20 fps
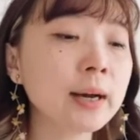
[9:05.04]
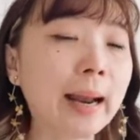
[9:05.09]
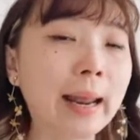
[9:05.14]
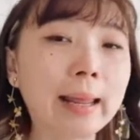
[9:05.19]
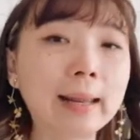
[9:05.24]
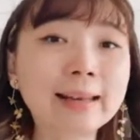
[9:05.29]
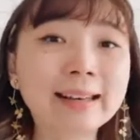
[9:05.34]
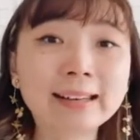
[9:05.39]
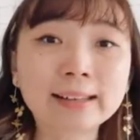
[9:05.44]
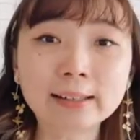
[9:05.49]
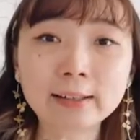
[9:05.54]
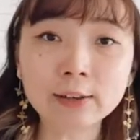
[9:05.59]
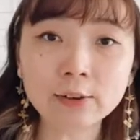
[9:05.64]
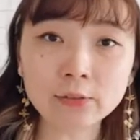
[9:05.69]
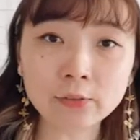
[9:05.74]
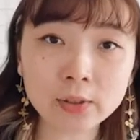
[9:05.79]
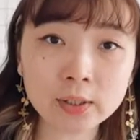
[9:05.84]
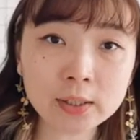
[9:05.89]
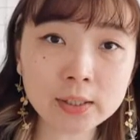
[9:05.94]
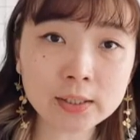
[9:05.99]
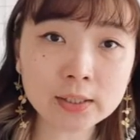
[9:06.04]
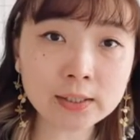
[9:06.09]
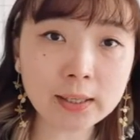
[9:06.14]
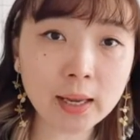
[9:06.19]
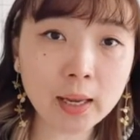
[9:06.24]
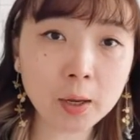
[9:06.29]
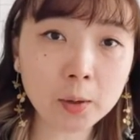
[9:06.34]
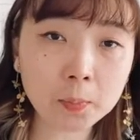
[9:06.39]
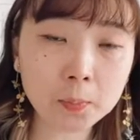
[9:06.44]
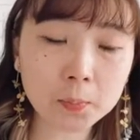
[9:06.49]
and different
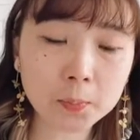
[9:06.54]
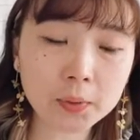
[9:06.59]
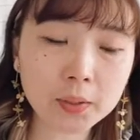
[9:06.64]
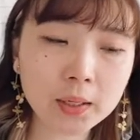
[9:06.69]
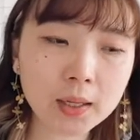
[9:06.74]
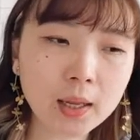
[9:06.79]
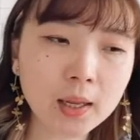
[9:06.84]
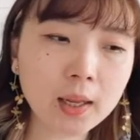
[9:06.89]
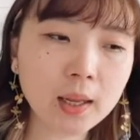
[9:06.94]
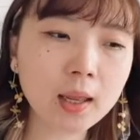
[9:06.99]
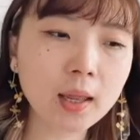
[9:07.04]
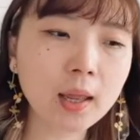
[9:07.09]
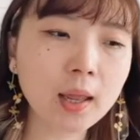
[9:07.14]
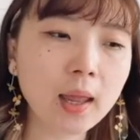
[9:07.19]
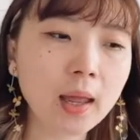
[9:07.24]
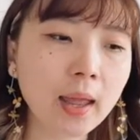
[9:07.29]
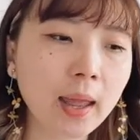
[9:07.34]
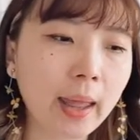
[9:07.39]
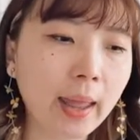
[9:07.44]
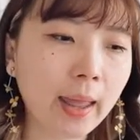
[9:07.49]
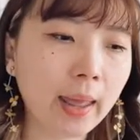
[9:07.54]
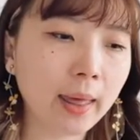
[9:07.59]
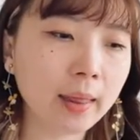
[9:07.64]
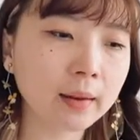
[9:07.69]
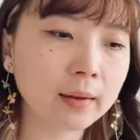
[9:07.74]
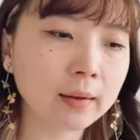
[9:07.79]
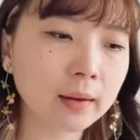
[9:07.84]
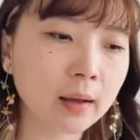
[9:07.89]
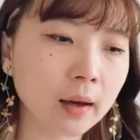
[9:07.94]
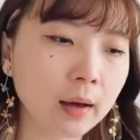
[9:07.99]
shape
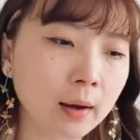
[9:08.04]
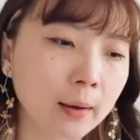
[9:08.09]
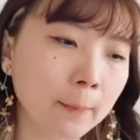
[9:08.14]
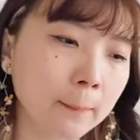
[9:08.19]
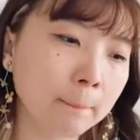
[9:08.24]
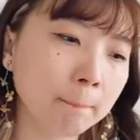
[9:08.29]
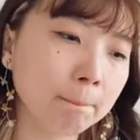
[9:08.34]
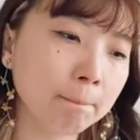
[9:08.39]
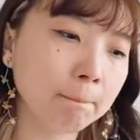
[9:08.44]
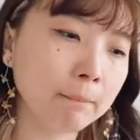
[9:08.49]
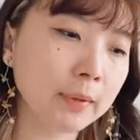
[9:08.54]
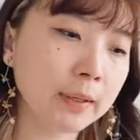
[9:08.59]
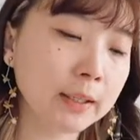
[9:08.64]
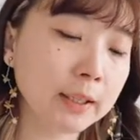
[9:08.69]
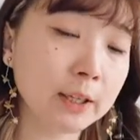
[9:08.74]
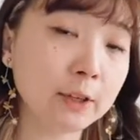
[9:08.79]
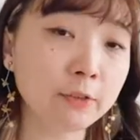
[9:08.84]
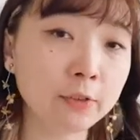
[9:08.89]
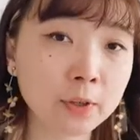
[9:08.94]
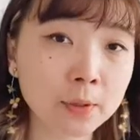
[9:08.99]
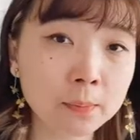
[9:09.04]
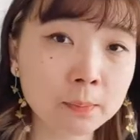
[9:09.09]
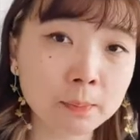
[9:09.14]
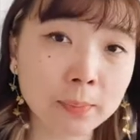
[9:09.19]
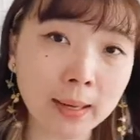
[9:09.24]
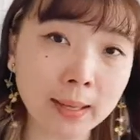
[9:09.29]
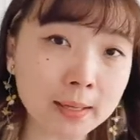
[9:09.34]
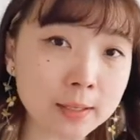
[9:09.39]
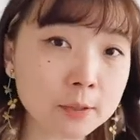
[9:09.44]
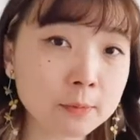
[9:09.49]
and different
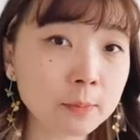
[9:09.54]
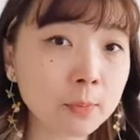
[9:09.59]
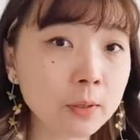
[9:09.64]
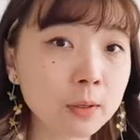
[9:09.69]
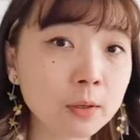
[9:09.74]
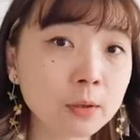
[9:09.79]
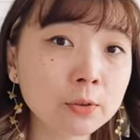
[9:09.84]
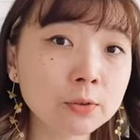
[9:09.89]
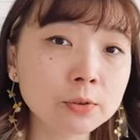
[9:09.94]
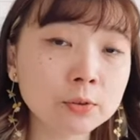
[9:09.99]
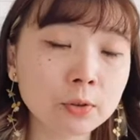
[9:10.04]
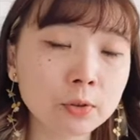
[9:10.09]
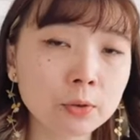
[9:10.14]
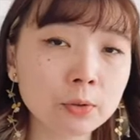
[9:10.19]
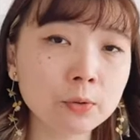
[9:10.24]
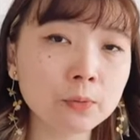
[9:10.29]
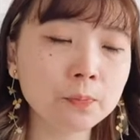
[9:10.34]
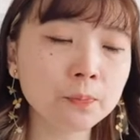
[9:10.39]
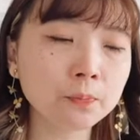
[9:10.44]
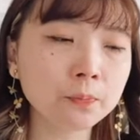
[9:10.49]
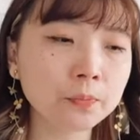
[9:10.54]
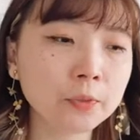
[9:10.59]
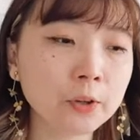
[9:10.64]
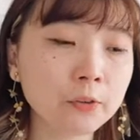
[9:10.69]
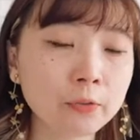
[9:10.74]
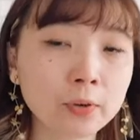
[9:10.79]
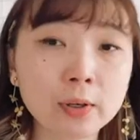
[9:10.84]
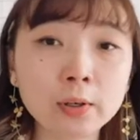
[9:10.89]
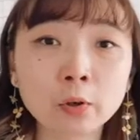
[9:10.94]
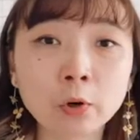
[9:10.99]
placement, also
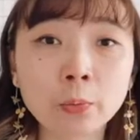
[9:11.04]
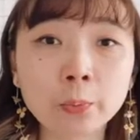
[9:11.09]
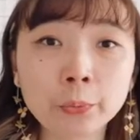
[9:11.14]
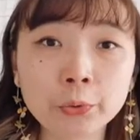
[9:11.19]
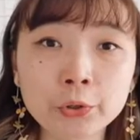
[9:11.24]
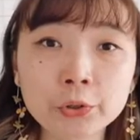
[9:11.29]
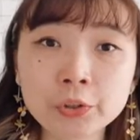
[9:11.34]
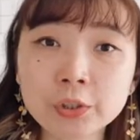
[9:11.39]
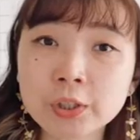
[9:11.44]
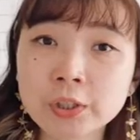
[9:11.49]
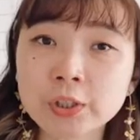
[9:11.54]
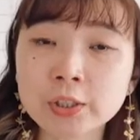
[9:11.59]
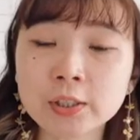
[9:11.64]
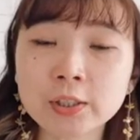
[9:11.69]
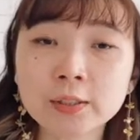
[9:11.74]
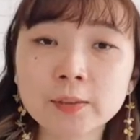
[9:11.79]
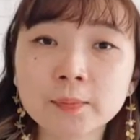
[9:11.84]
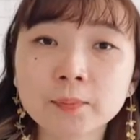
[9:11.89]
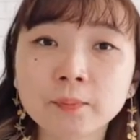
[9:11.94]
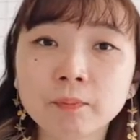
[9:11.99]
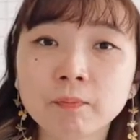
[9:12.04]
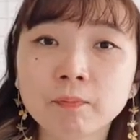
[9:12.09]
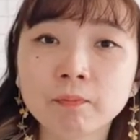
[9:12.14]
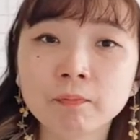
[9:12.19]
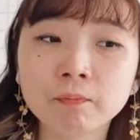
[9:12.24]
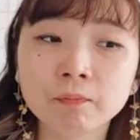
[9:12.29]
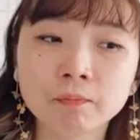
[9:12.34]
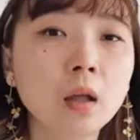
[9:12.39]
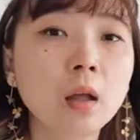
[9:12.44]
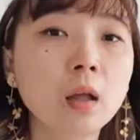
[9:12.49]
different composition.
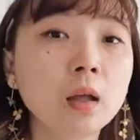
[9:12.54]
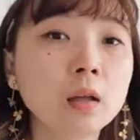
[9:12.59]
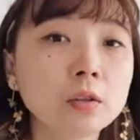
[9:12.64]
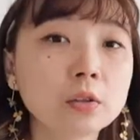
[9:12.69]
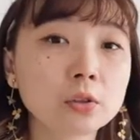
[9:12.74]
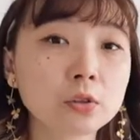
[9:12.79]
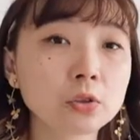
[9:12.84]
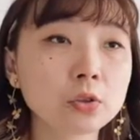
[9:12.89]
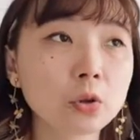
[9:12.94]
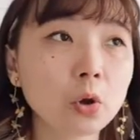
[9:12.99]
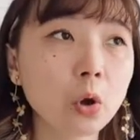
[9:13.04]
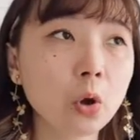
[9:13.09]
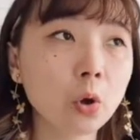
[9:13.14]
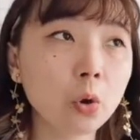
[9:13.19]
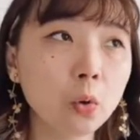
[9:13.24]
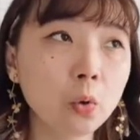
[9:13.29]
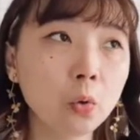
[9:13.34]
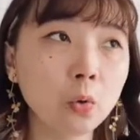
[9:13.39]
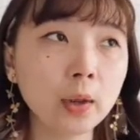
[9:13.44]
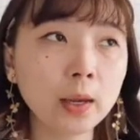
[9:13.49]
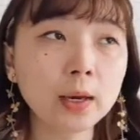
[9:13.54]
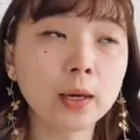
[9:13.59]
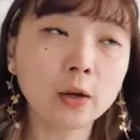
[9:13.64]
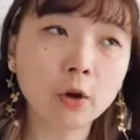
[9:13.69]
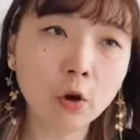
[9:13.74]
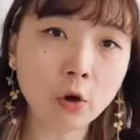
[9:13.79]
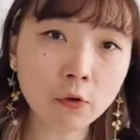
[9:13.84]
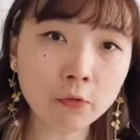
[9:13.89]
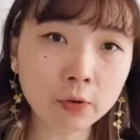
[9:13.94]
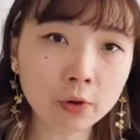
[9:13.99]
So in
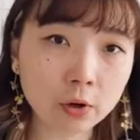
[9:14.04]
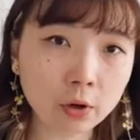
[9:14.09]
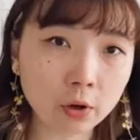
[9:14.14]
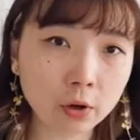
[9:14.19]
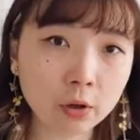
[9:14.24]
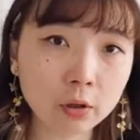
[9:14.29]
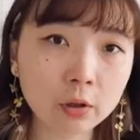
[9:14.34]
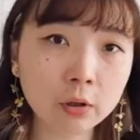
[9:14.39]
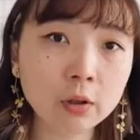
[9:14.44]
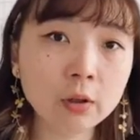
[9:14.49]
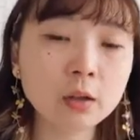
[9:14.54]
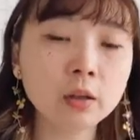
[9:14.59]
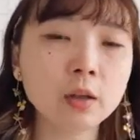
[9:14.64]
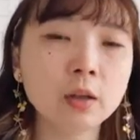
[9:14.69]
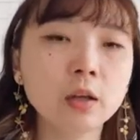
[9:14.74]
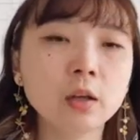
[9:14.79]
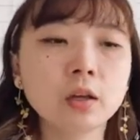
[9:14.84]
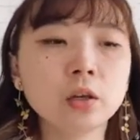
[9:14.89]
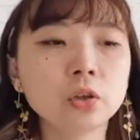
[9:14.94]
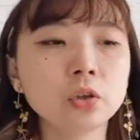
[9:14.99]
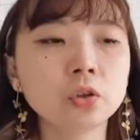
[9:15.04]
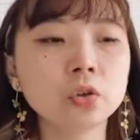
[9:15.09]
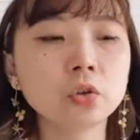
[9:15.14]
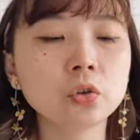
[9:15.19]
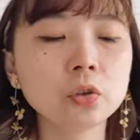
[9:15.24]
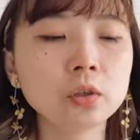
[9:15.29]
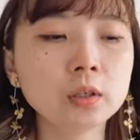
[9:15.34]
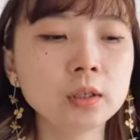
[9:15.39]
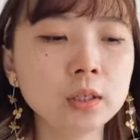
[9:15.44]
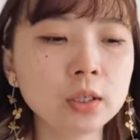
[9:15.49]
overall, you
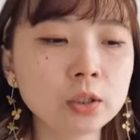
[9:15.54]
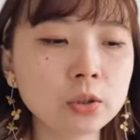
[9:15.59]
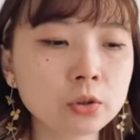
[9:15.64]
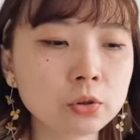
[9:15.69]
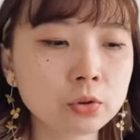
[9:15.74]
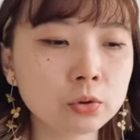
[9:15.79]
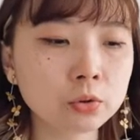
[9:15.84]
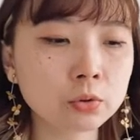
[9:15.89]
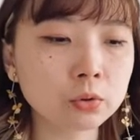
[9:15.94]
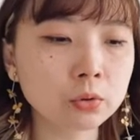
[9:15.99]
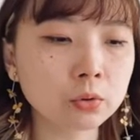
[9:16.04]
need to